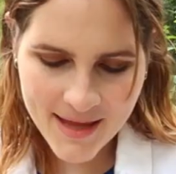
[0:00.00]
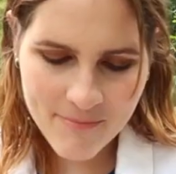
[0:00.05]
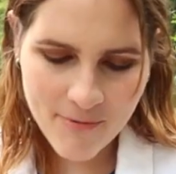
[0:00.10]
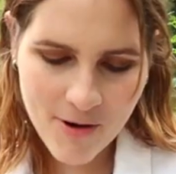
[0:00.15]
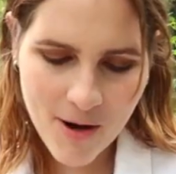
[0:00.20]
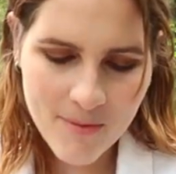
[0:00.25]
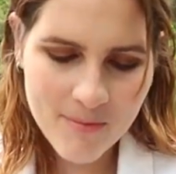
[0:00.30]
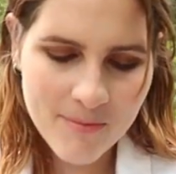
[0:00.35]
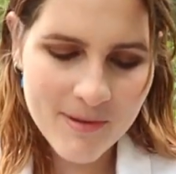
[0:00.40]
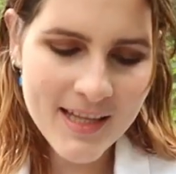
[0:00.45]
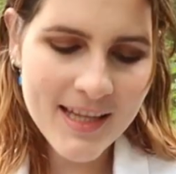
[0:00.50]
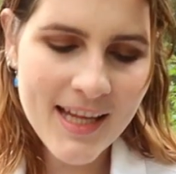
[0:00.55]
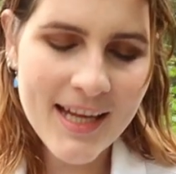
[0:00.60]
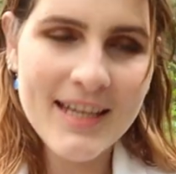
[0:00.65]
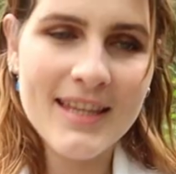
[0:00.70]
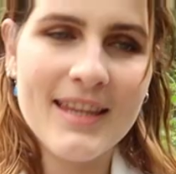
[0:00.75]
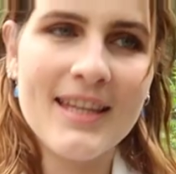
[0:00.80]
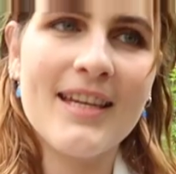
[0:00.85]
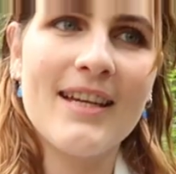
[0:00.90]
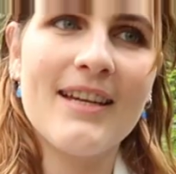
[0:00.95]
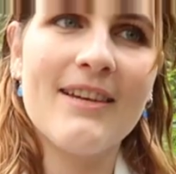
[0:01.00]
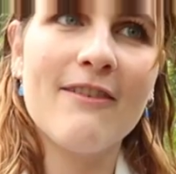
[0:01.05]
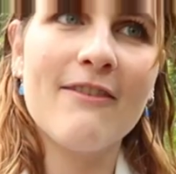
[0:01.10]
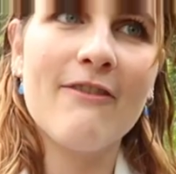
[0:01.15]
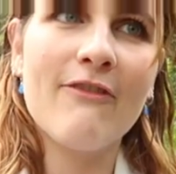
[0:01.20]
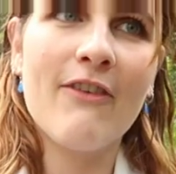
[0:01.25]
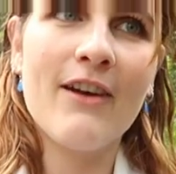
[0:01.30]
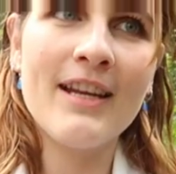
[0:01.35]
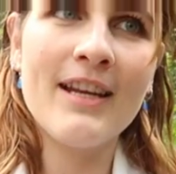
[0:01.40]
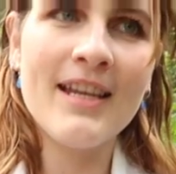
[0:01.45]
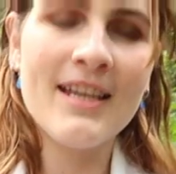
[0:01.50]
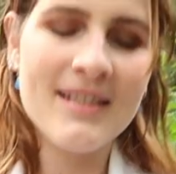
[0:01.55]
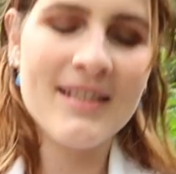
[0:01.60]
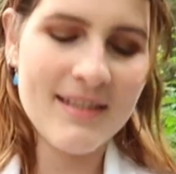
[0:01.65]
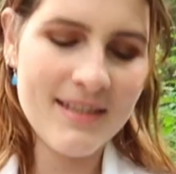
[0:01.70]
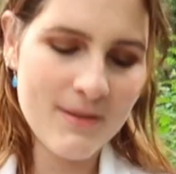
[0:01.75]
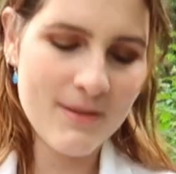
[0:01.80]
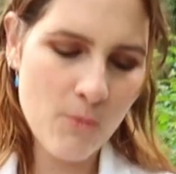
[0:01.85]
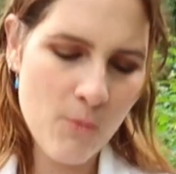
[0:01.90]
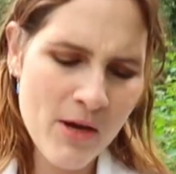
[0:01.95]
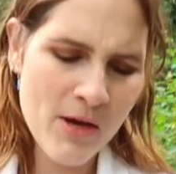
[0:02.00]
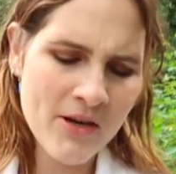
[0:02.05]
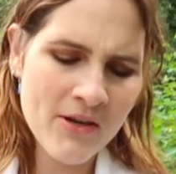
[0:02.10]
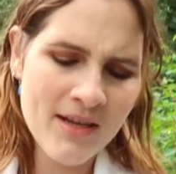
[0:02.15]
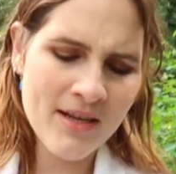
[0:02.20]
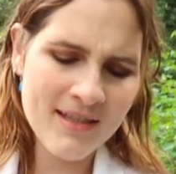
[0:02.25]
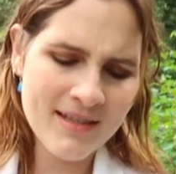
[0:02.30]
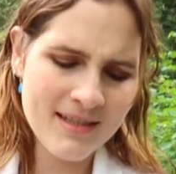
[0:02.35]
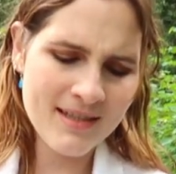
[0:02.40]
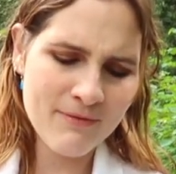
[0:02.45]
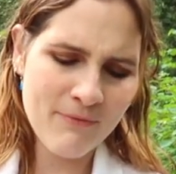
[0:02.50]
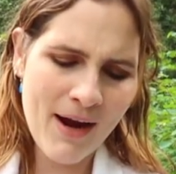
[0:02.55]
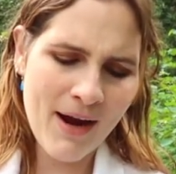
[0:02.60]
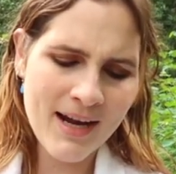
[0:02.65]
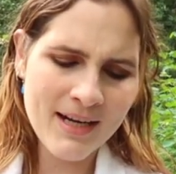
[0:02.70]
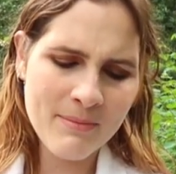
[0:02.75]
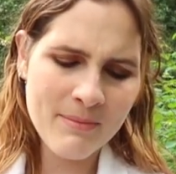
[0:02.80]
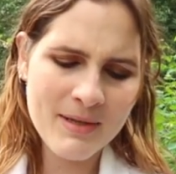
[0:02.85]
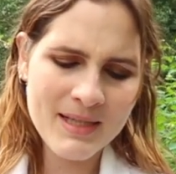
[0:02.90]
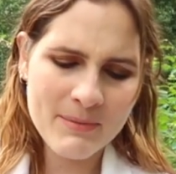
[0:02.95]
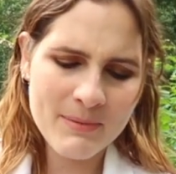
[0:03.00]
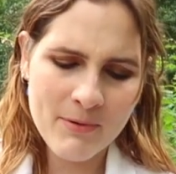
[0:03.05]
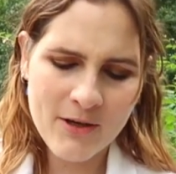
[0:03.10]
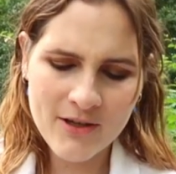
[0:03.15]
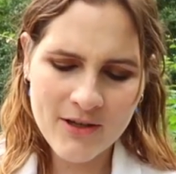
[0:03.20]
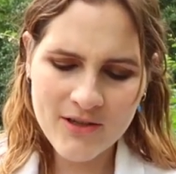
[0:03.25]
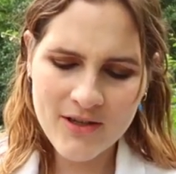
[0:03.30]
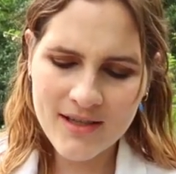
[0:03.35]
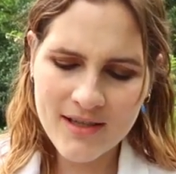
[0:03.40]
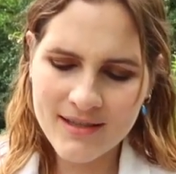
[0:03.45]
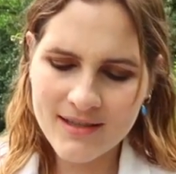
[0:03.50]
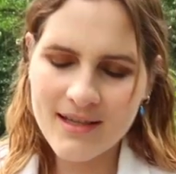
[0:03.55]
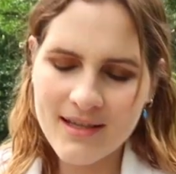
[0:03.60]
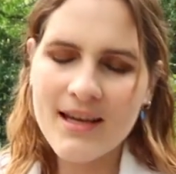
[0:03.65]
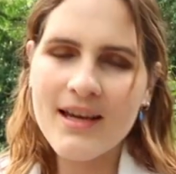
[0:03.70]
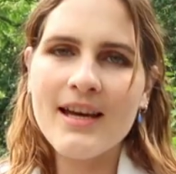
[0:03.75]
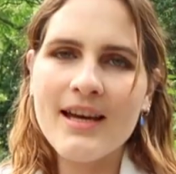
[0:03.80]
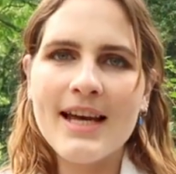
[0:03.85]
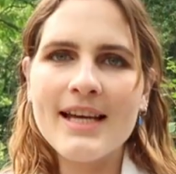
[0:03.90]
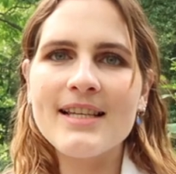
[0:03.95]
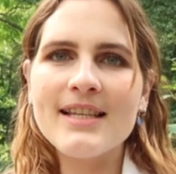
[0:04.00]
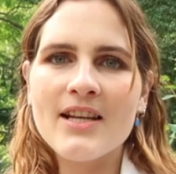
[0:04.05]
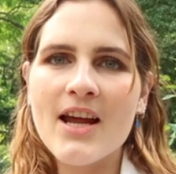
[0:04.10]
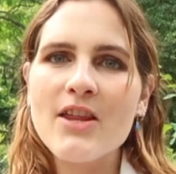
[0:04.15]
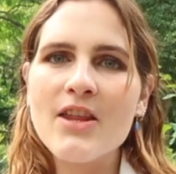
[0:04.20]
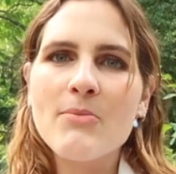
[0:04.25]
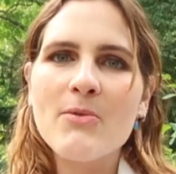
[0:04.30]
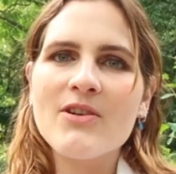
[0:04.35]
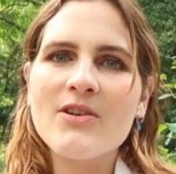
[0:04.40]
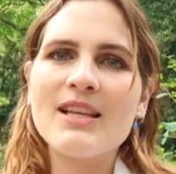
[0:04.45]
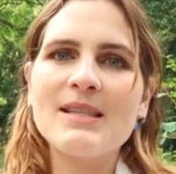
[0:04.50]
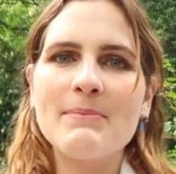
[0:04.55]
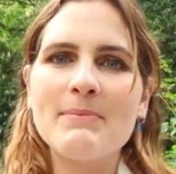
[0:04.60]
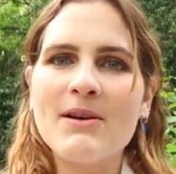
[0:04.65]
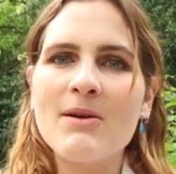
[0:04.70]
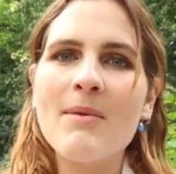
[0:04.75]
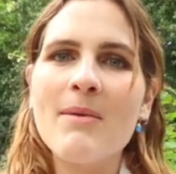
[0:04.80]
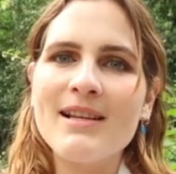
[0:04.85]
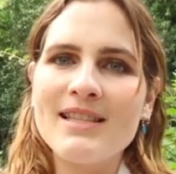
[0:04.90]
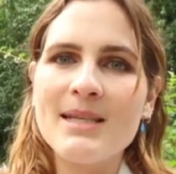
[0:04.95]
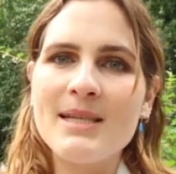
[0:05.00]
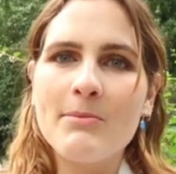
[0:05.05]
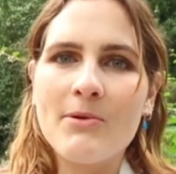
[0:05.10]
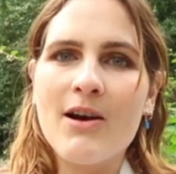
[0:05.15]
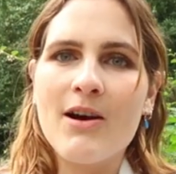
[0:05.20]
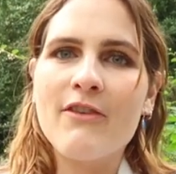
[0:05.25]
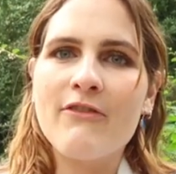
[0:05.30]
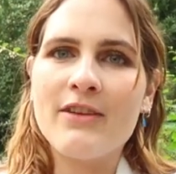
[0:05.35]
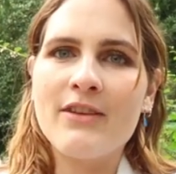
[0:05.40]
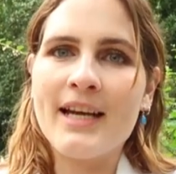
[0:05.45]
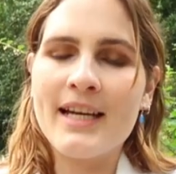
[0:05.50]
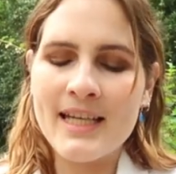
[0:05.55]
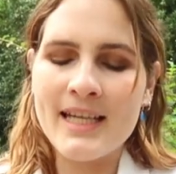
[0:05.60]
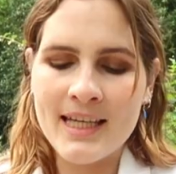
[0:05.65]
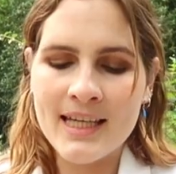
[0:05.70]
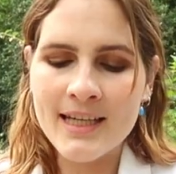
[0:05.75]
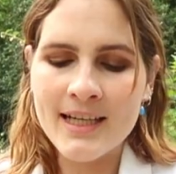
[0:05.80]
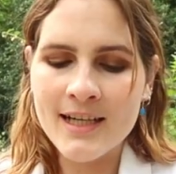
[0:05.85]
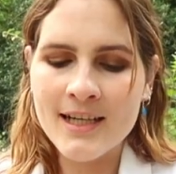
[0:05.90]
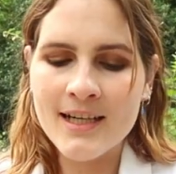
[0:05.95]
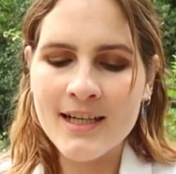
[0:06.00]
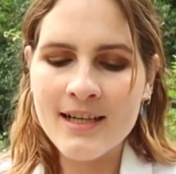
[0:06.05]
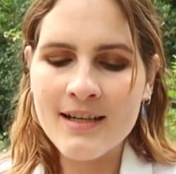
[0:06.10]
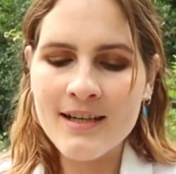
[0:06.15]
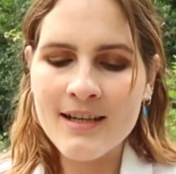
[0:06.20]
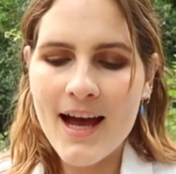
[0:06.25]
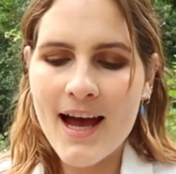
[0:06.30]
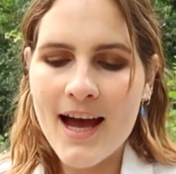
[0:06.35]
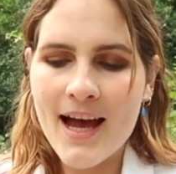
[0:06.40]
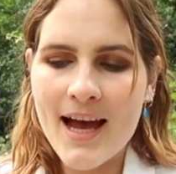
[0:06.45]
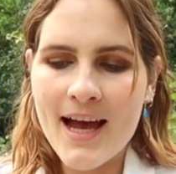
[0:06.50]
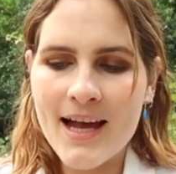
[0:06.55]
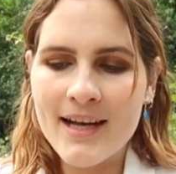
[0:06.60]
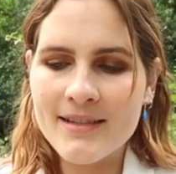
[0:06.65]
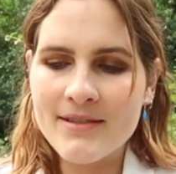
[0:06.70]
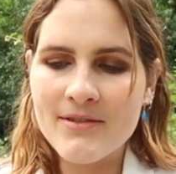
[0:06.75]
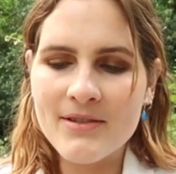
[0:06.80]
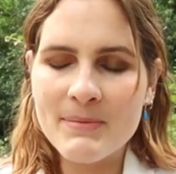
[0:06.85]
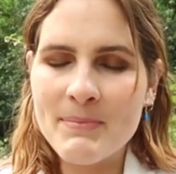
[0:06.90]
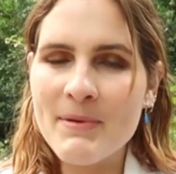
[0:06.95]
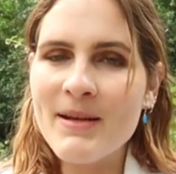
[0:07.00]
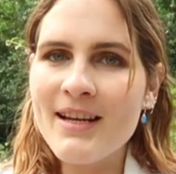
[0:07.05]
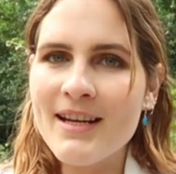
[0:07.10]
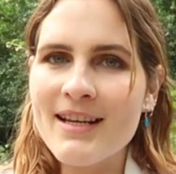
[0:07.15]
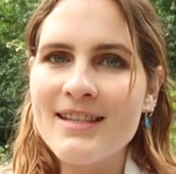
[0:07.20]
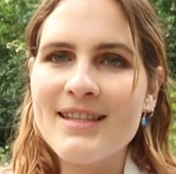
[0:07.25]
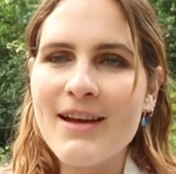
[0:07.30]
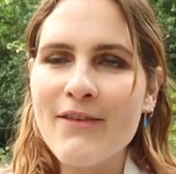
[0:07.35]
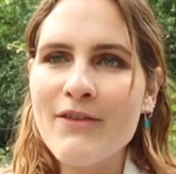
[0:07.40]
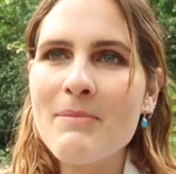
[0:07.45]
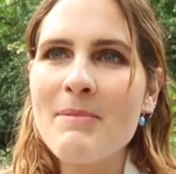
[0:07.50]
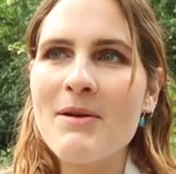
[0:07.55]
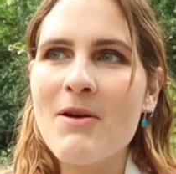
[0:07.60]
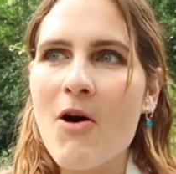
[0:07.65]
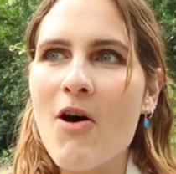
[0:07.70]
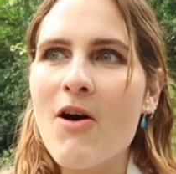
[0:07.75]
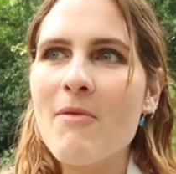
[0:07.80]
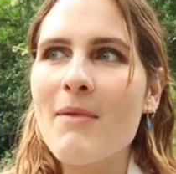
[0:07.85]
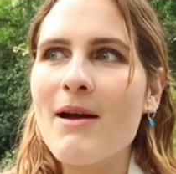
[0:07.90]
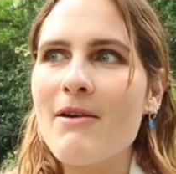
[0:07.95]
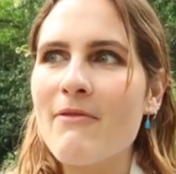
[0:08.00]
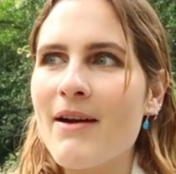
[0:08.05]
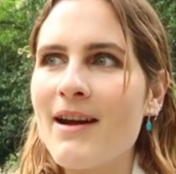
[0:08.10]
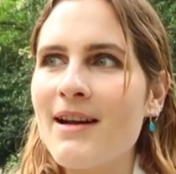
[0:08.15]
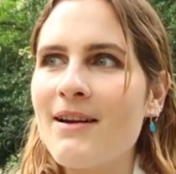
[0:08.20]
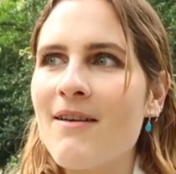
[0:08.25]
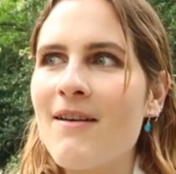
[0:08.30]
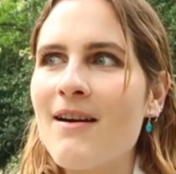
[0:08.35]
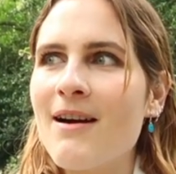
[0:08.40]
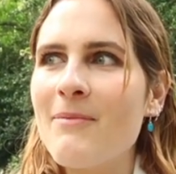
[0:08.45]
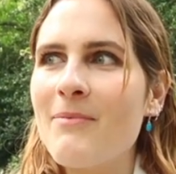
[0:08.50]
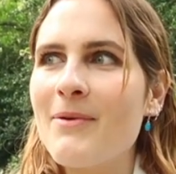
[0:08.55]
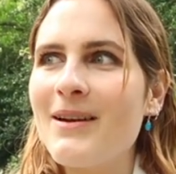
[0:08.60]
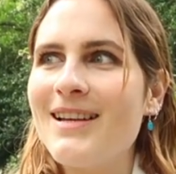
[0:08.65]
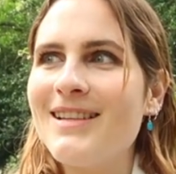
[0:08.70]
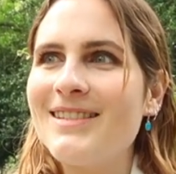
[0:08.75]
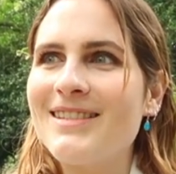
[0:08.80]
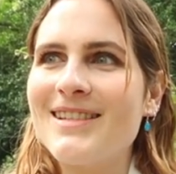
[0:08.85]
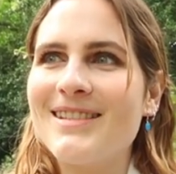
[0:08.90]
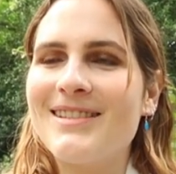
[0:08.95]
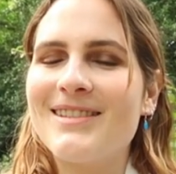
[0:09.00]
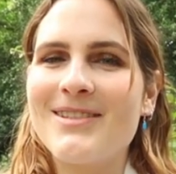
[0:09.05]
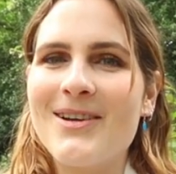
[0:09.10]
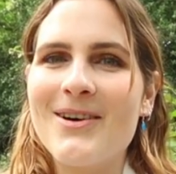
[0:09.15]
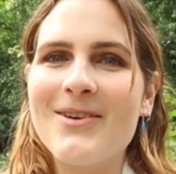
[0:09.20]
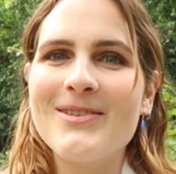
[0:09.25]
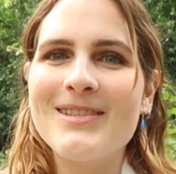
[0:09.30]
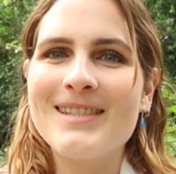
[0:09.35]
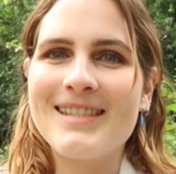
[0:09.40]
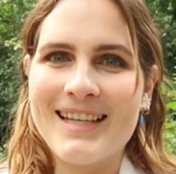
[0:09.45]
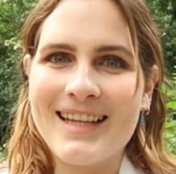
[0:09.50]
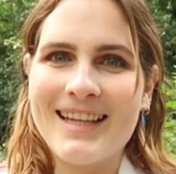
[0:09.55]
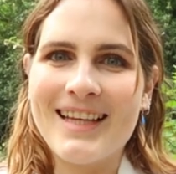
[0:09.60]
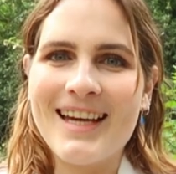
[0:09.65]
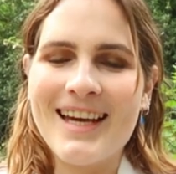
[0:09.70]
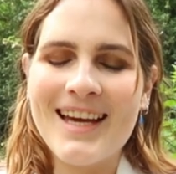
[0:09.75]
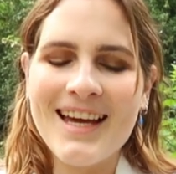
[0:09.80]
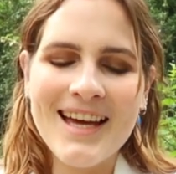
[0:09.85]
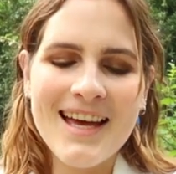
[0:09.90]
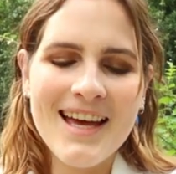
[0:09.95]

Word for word: then probably like the funniest, weirdest, randomest purchase is another book that's been on my TBR for like a year, and so it's been it's definitely been on my radar, but it's just so silly.